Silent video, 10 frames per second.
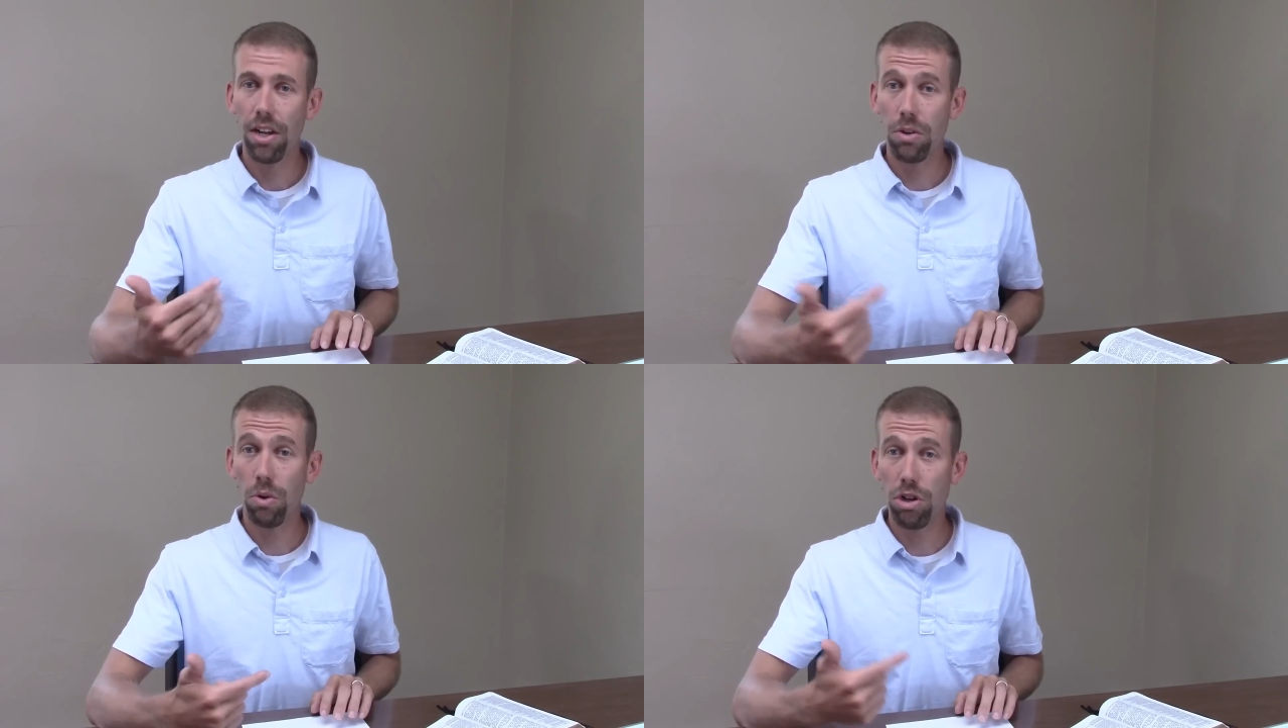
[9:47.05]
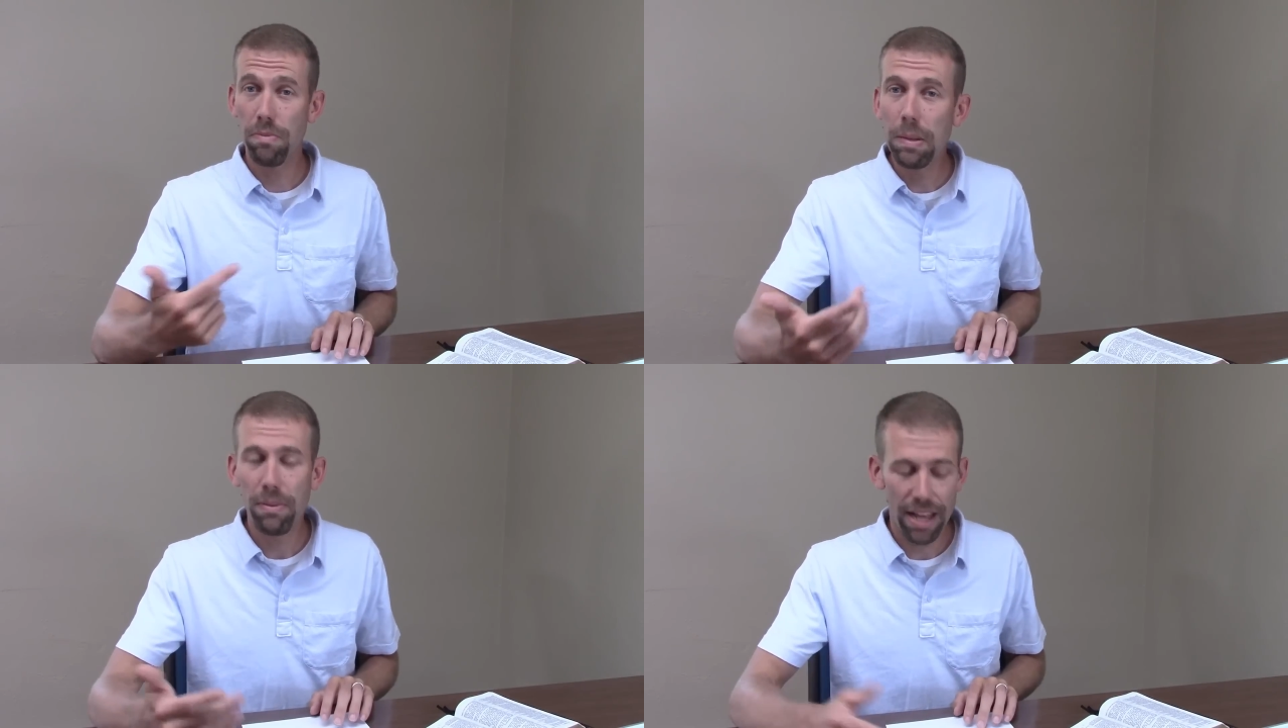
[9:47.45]
towards
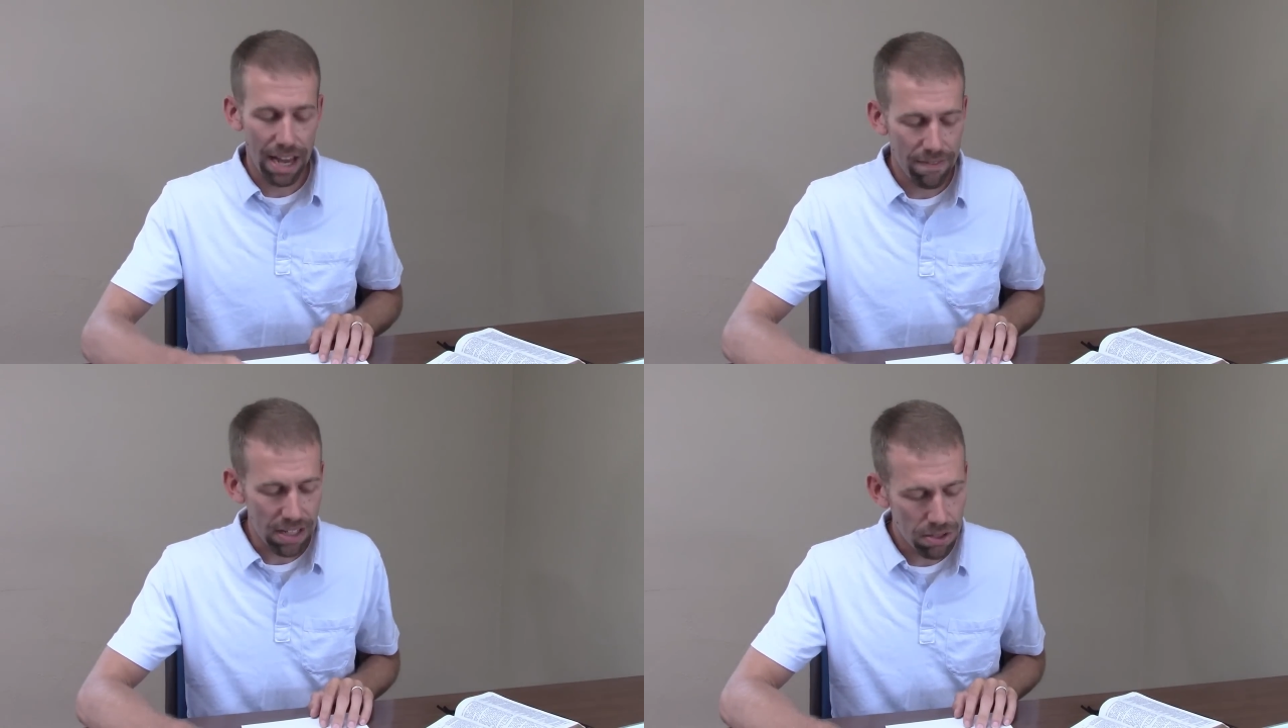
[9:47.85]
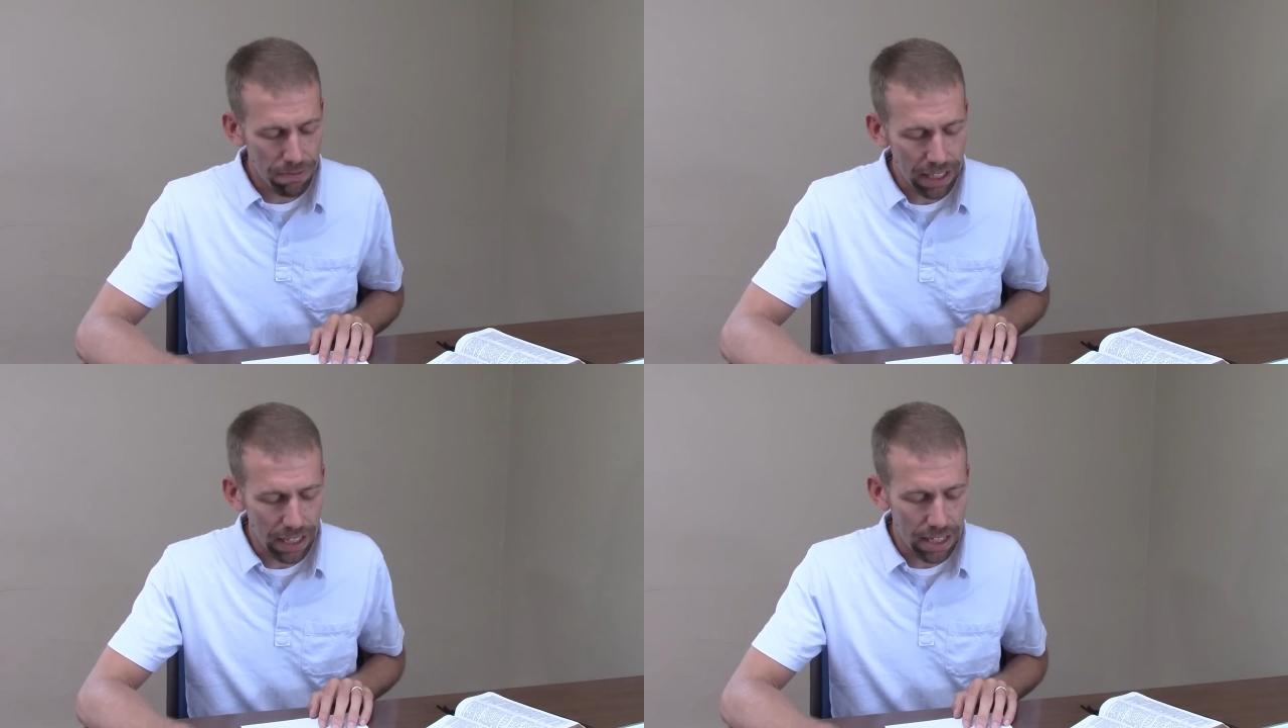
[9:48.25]
people that have these
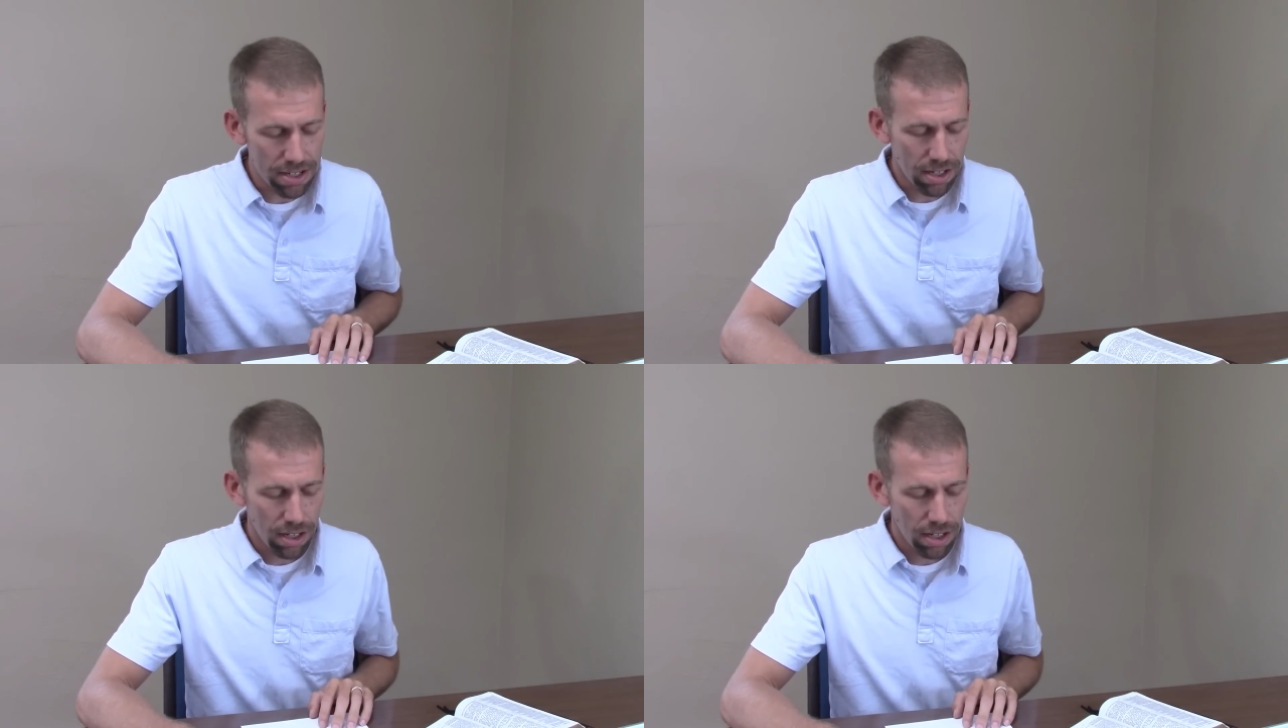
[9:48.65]
feelings.